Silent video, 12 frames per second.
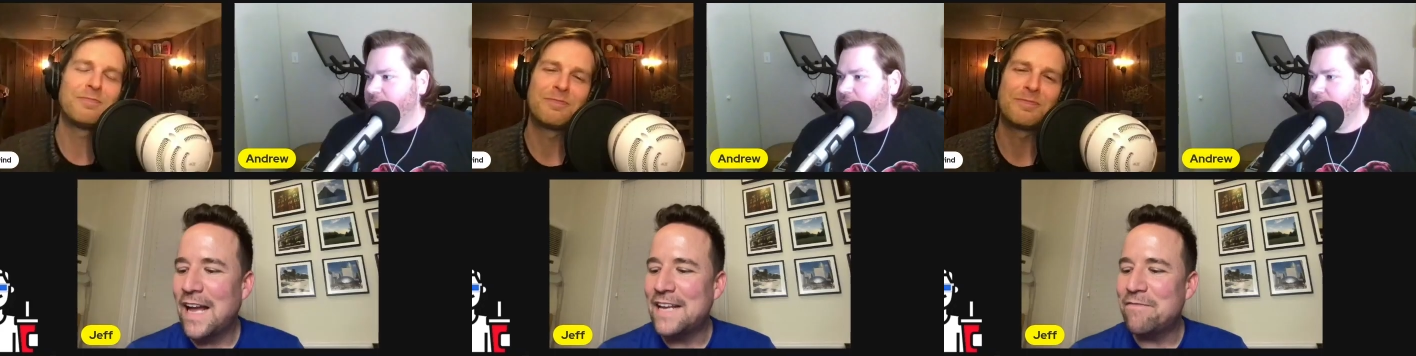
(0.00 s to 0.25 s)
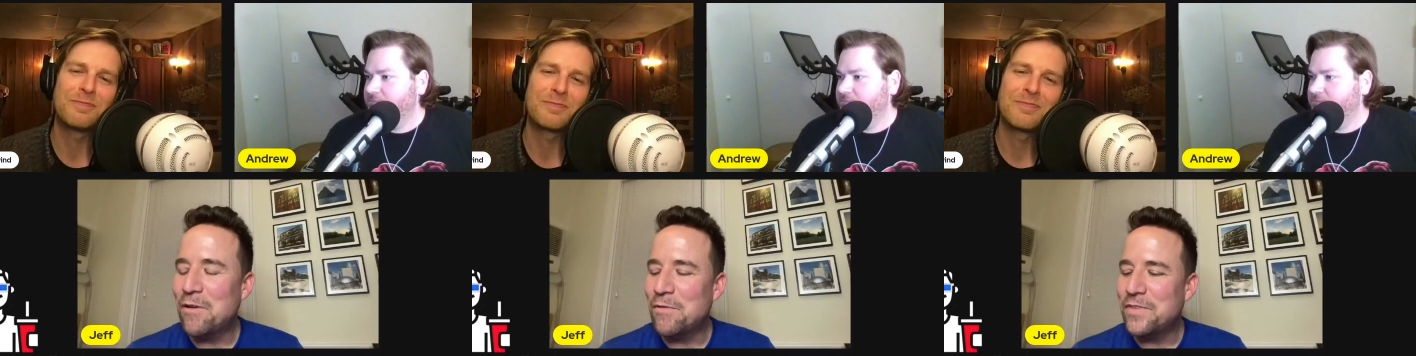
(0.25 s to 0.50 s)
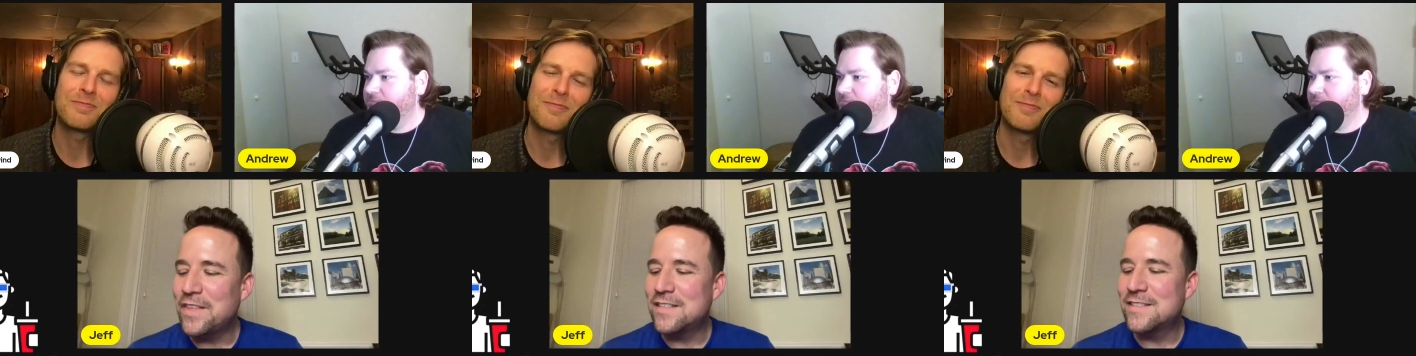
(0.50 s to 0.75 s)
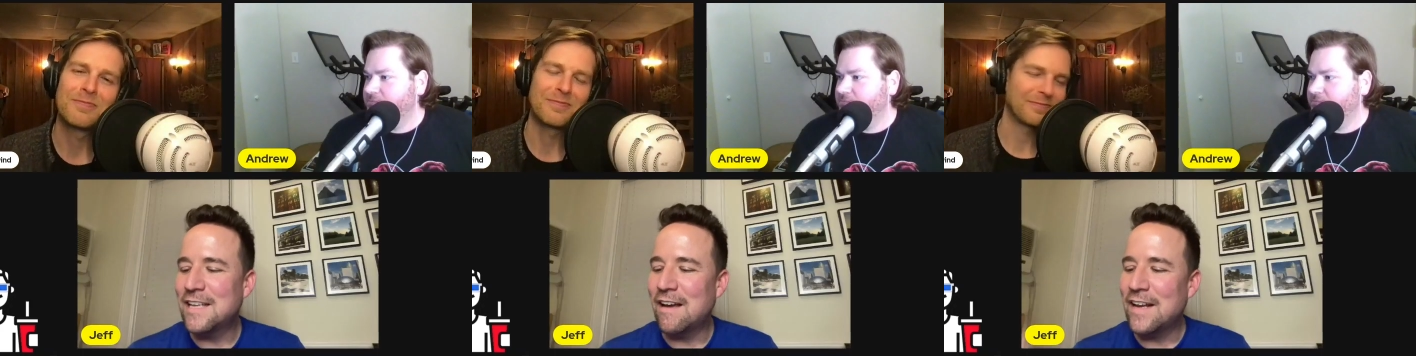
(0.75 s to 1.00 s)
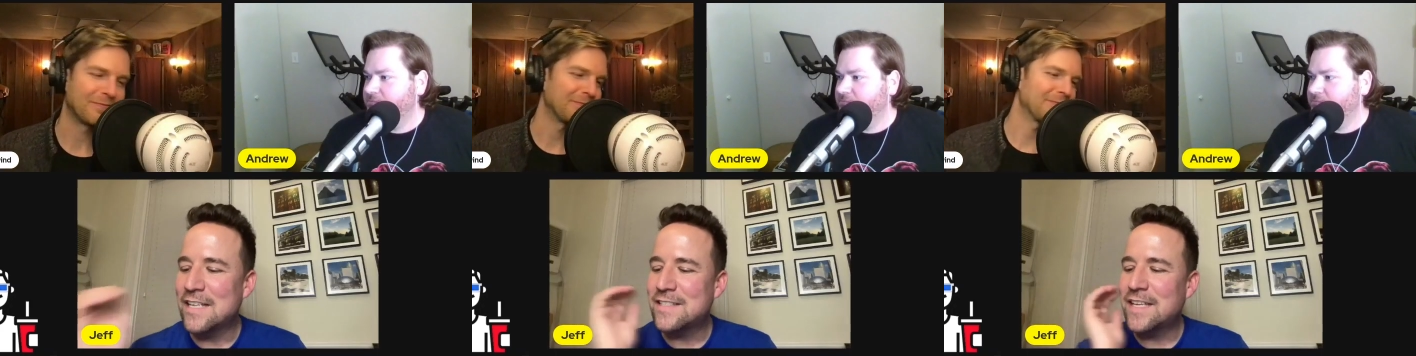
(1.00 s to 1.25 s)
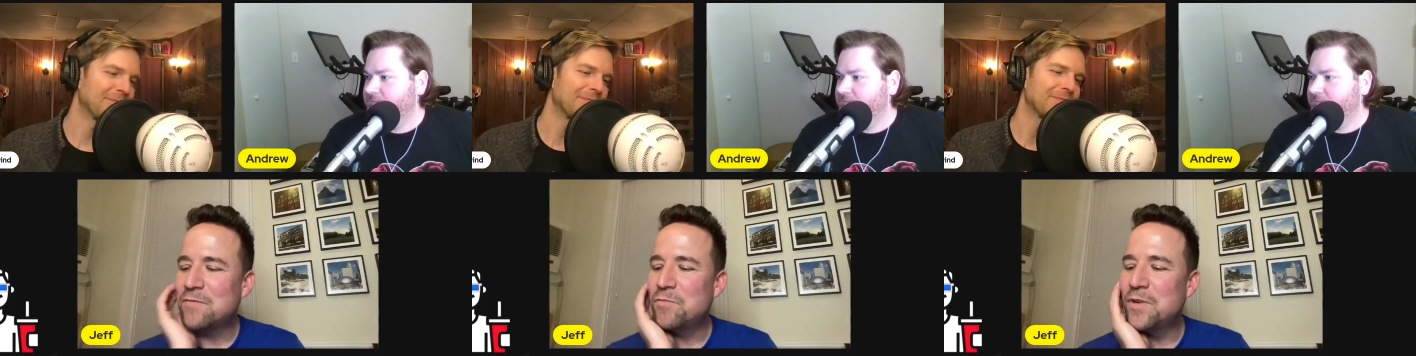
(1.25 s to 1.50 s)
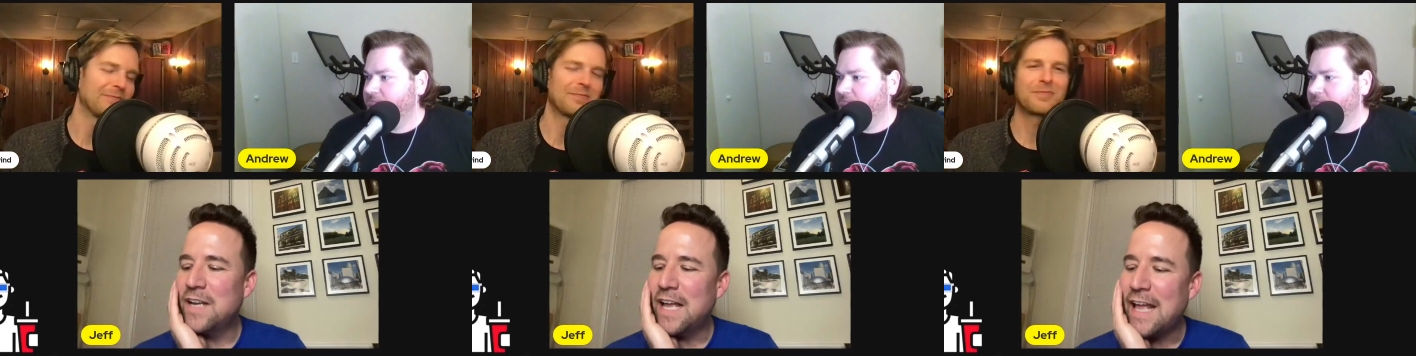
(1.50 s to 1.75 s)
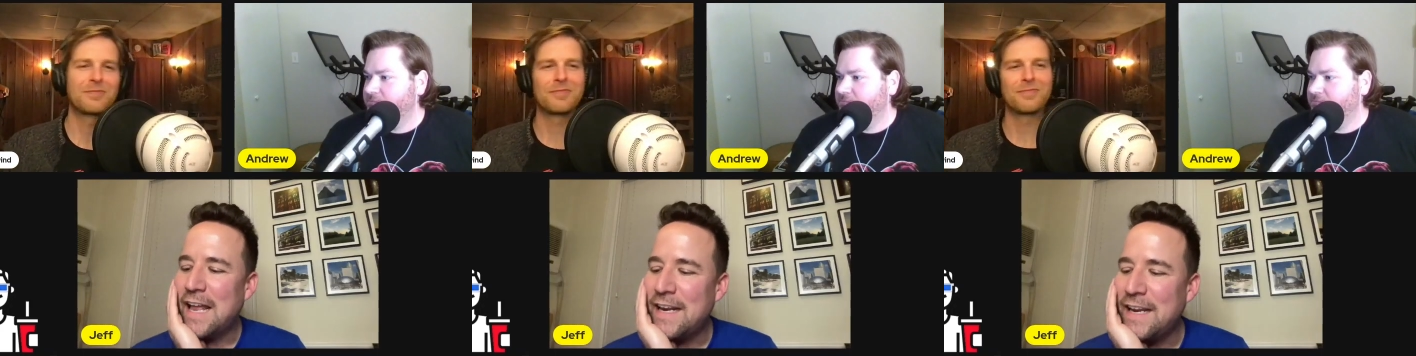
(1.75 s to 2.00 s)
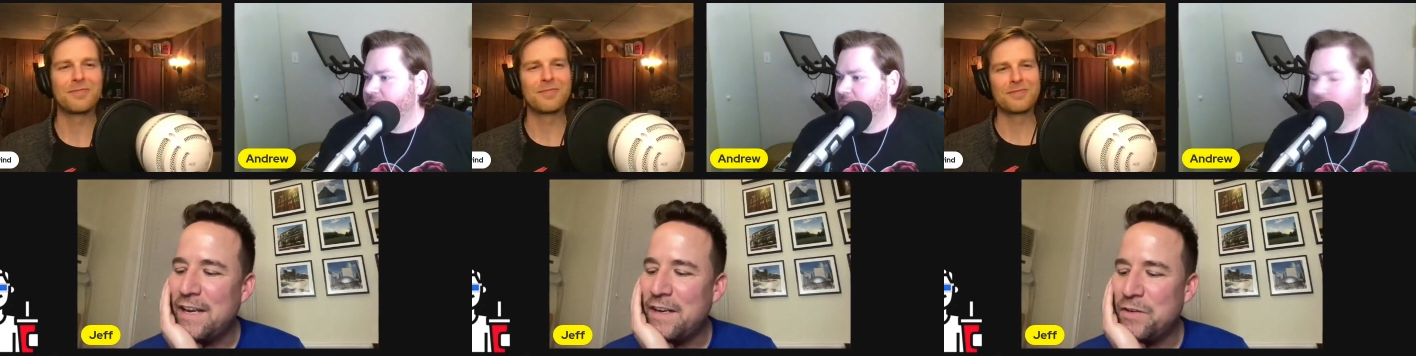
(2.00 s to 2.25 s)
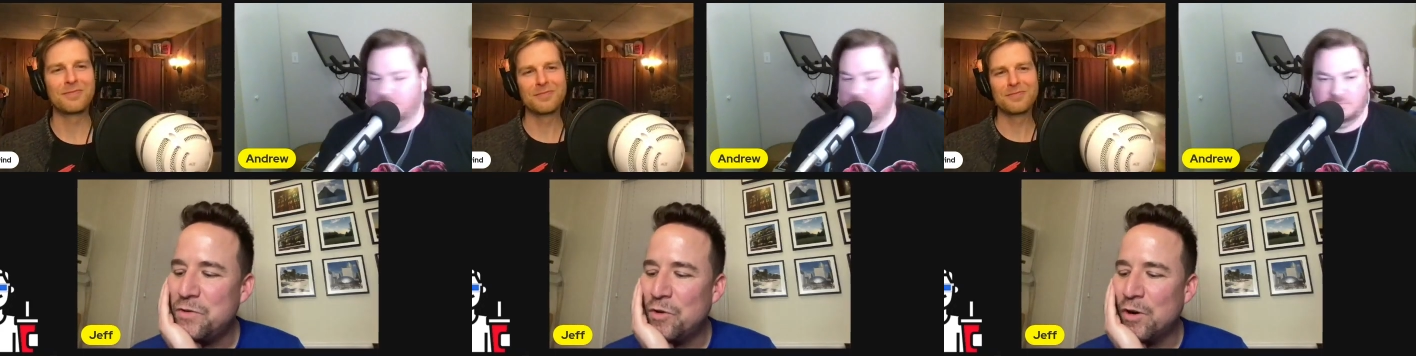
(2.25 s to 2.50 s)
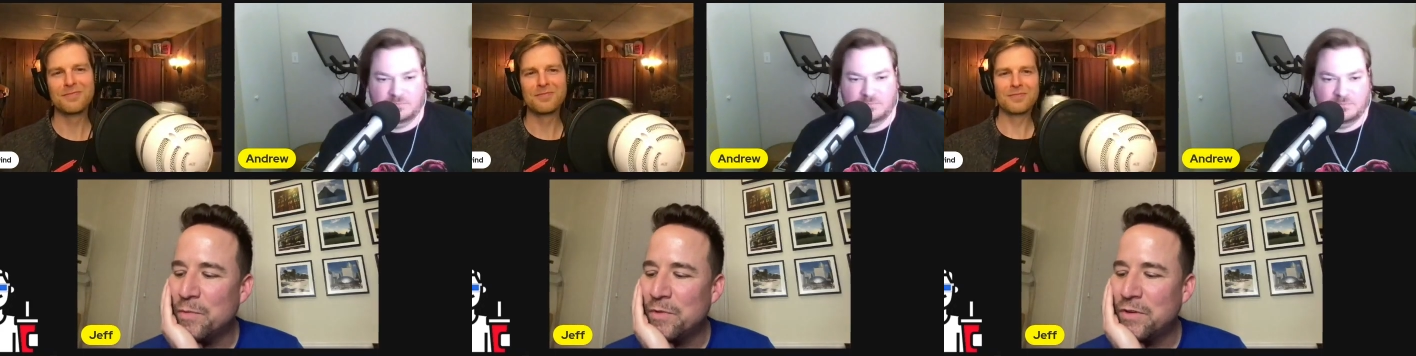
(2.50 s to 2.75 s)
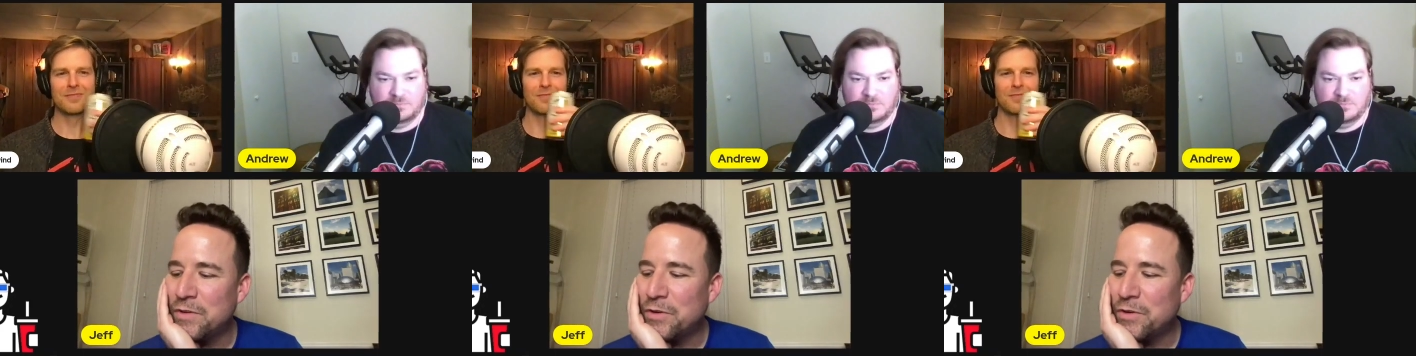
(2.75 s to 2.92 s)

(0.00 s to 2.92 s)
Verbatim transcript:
Speaker 1: I wrote this down. I said, Would any normal